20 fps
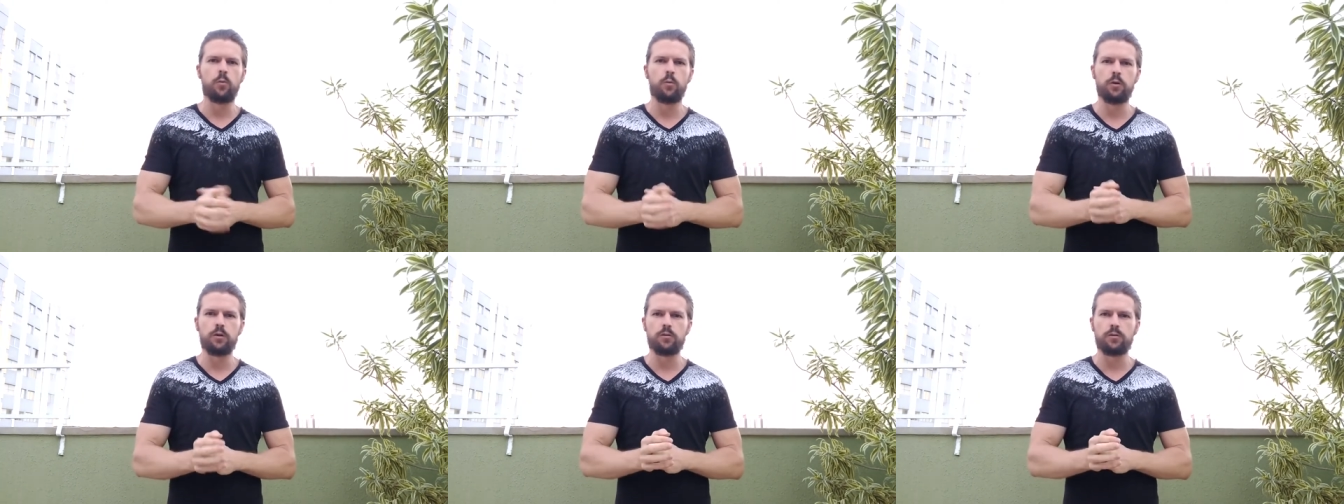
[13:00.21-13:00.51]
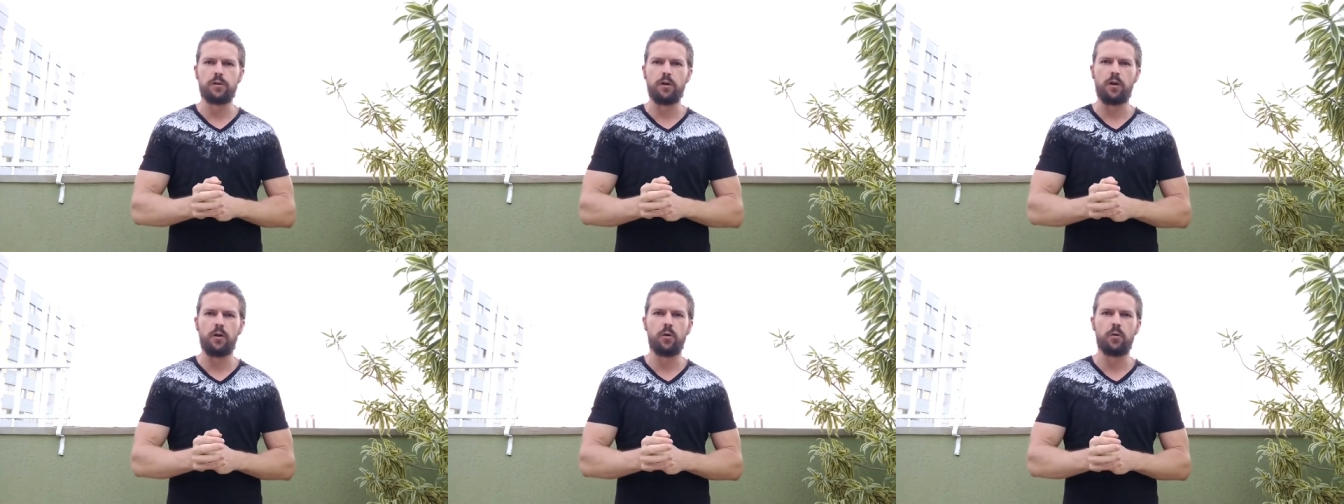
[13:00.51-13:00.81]
will
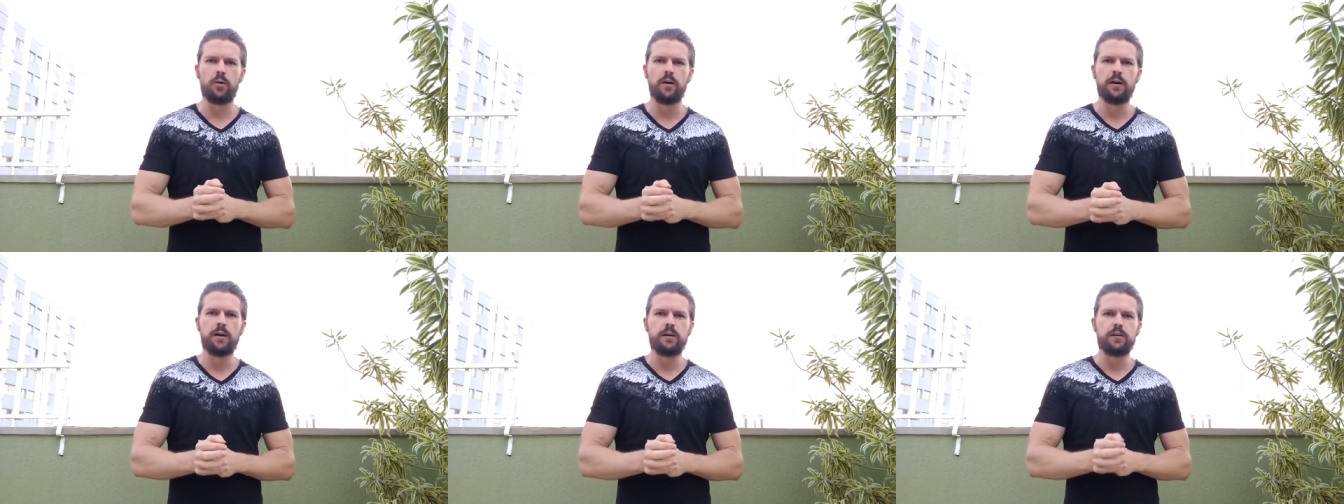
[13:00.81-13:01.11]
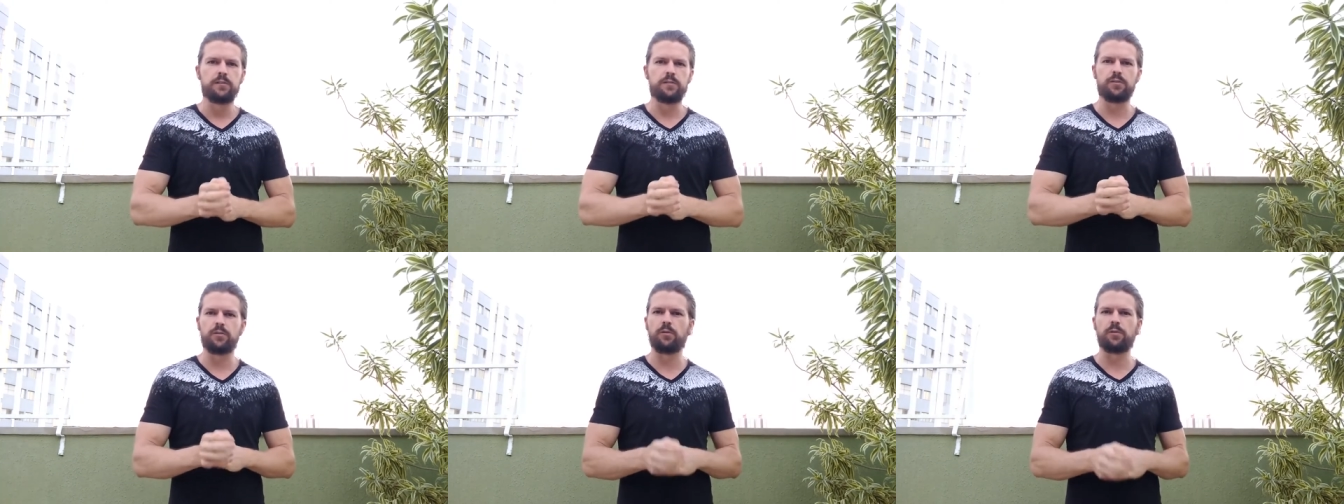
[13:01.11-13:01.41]
go
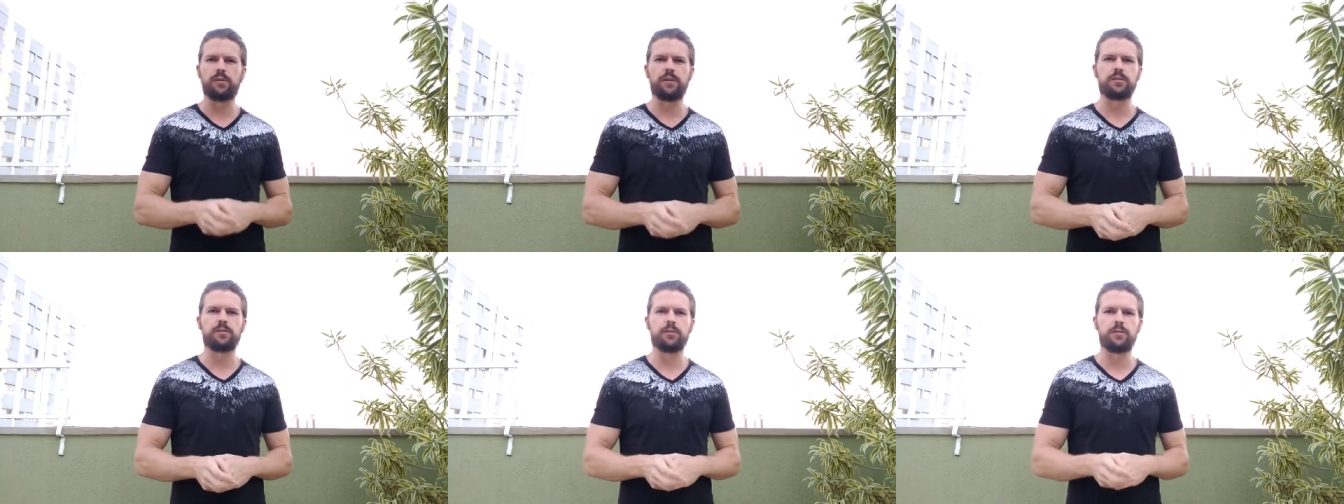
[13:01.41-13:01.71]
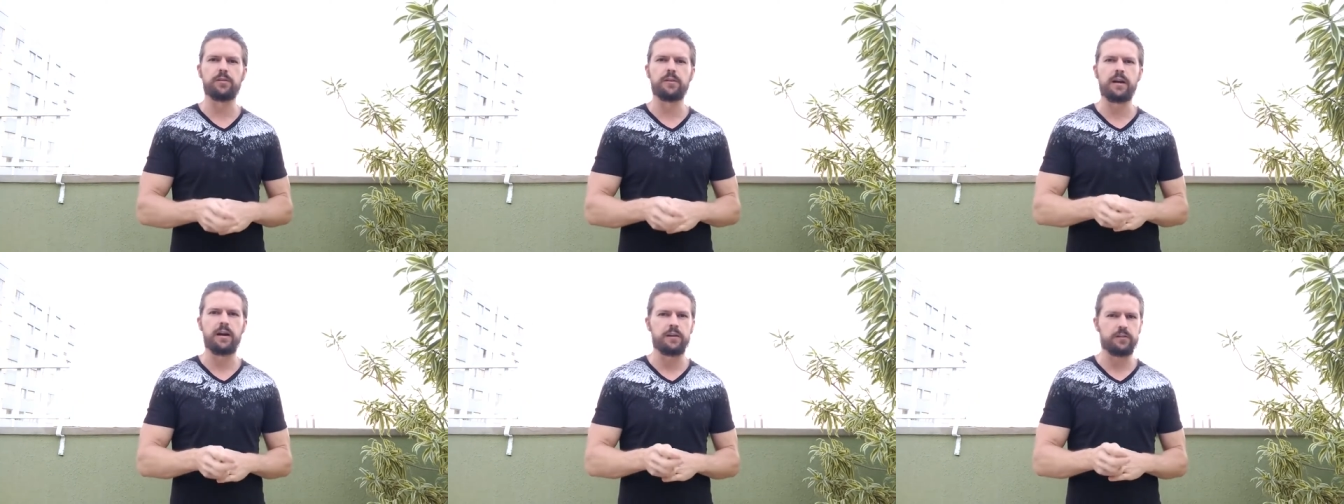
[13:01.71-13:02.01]
so that
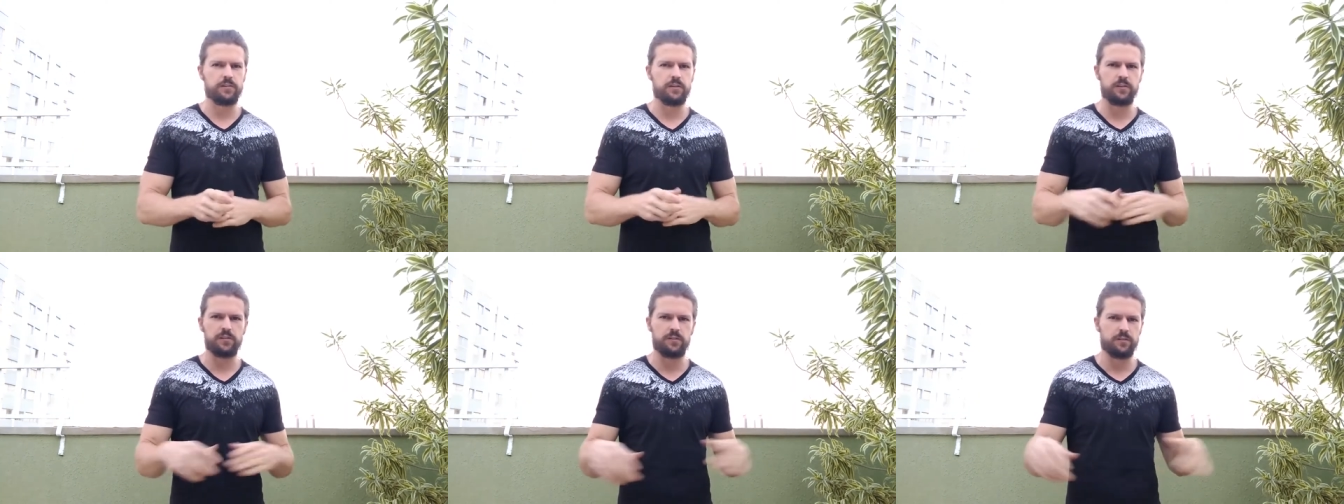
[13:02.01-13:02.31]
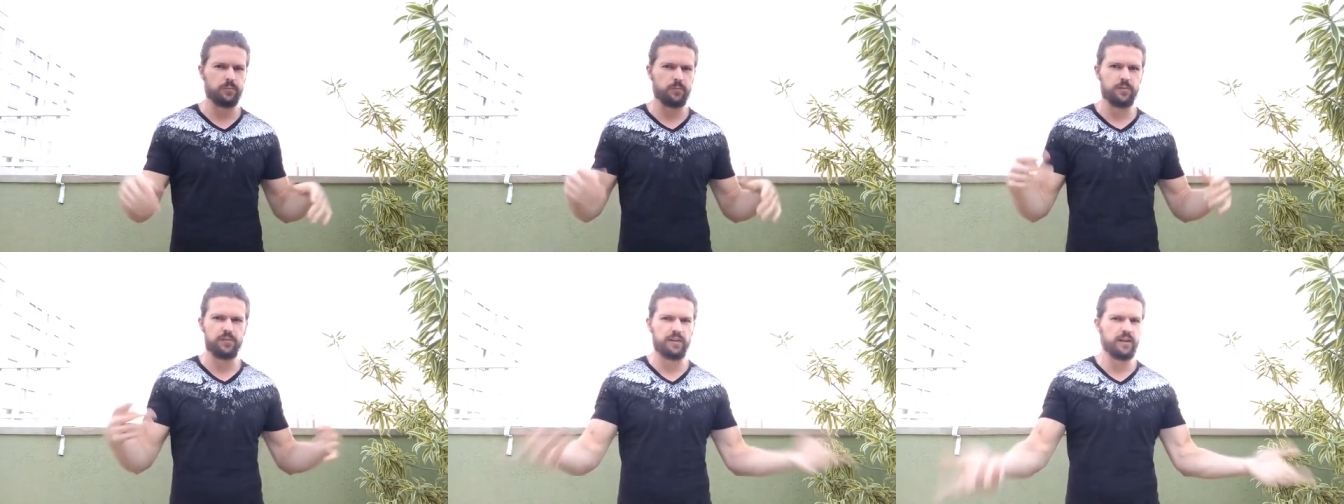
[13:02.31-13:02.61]
they're not just
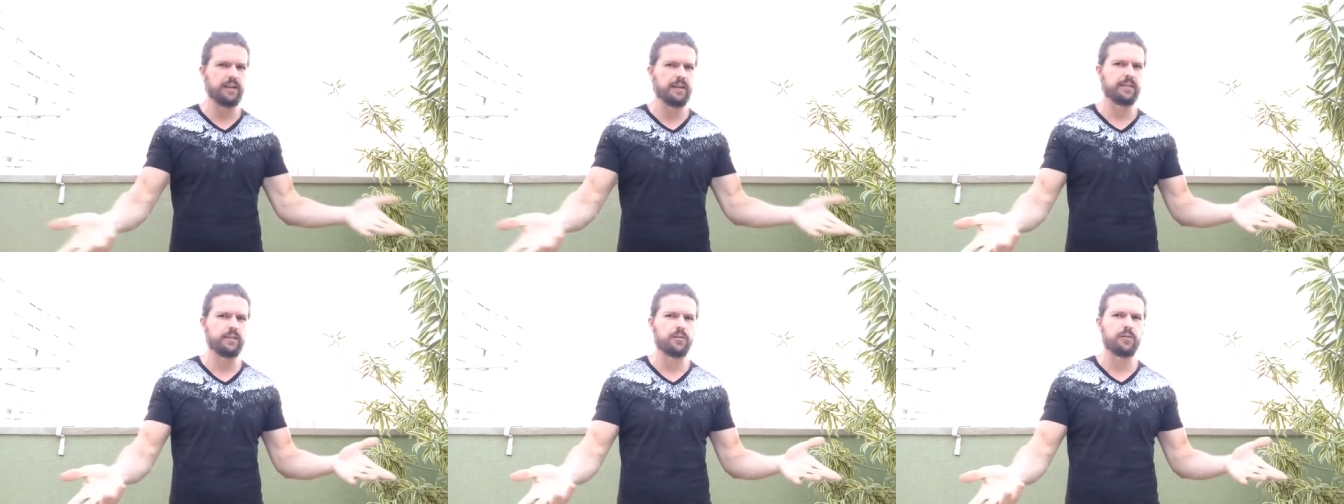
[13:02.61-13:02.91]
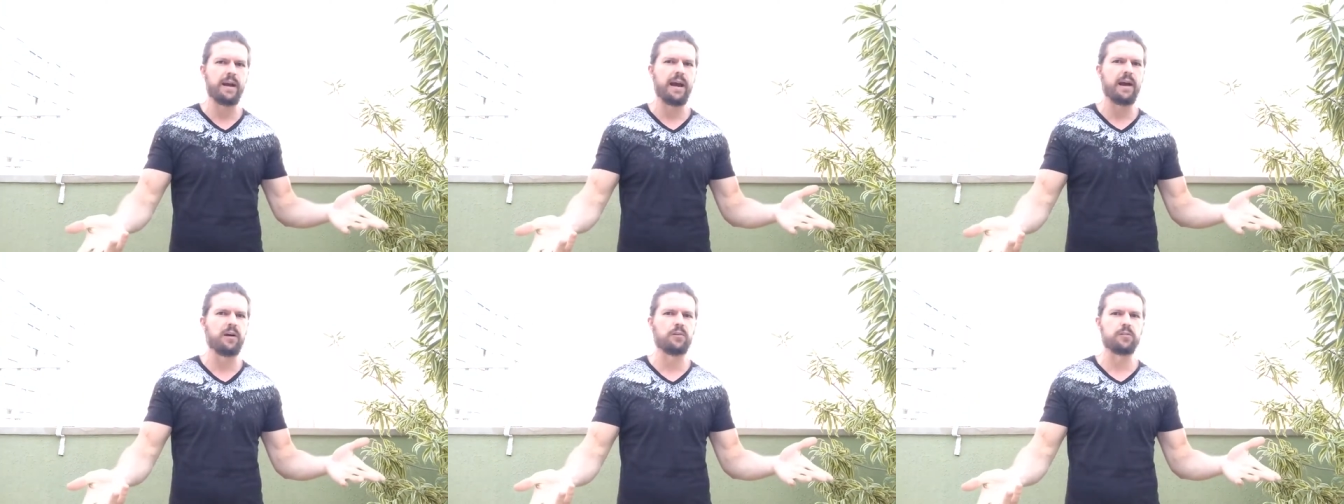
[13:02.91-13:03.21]
sitting in
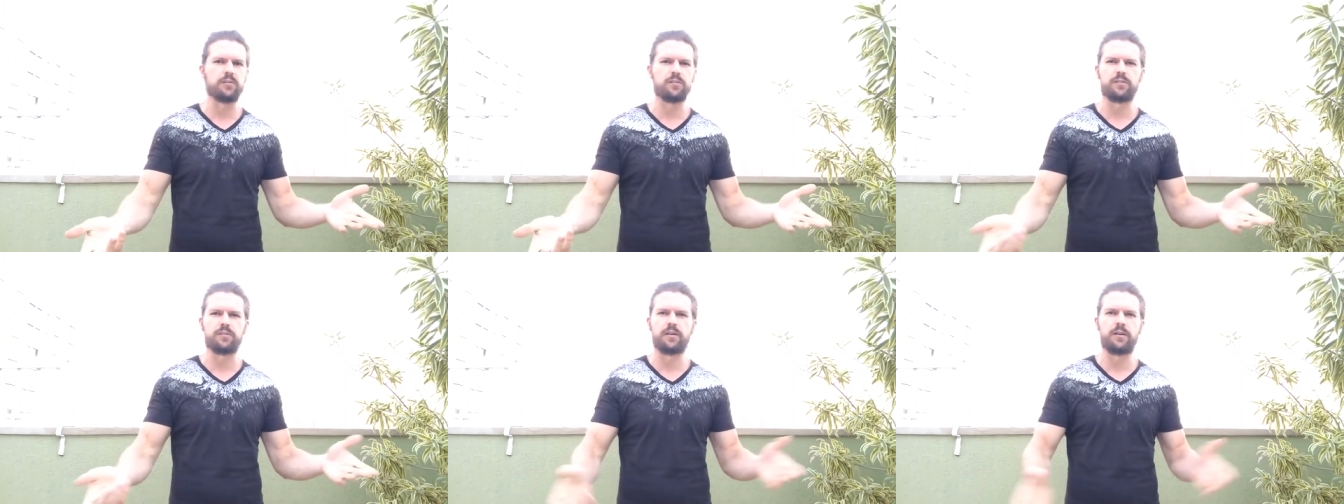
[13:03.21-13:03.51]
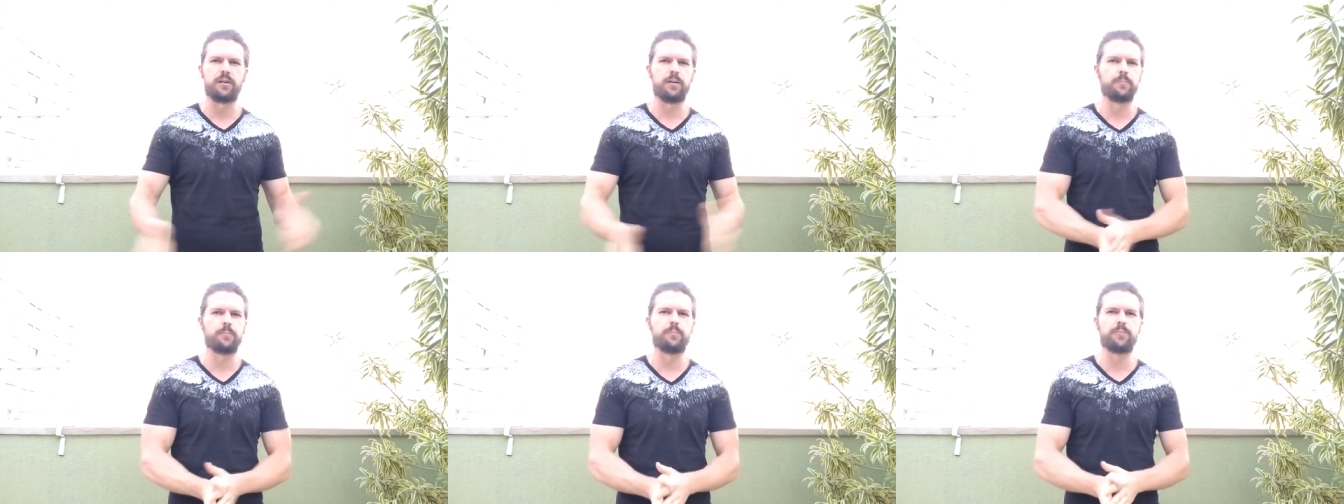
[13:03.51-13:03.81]
their house
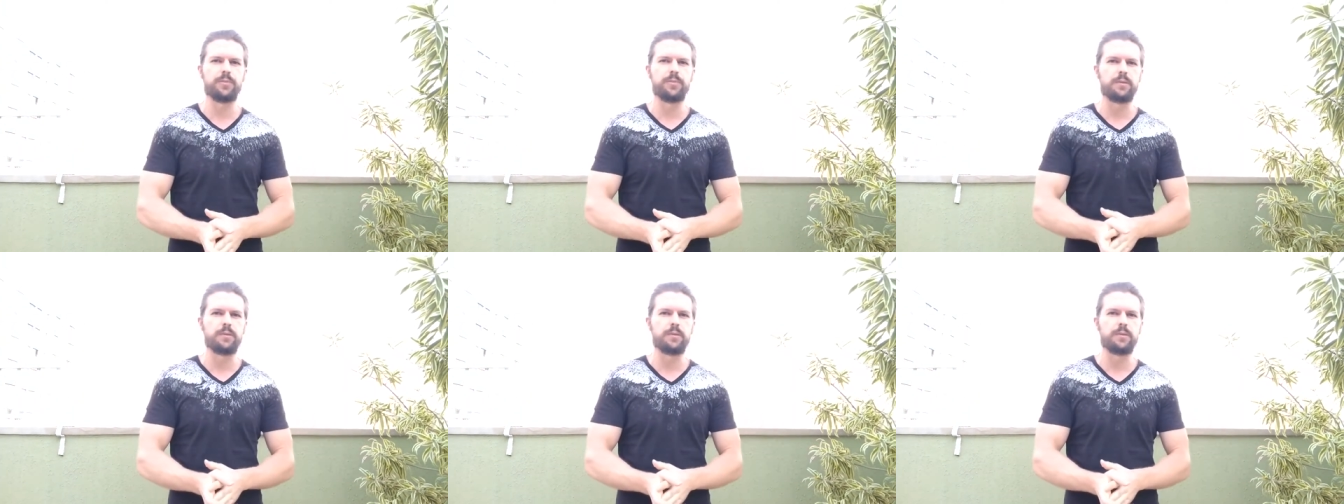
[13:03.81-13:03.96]
uh,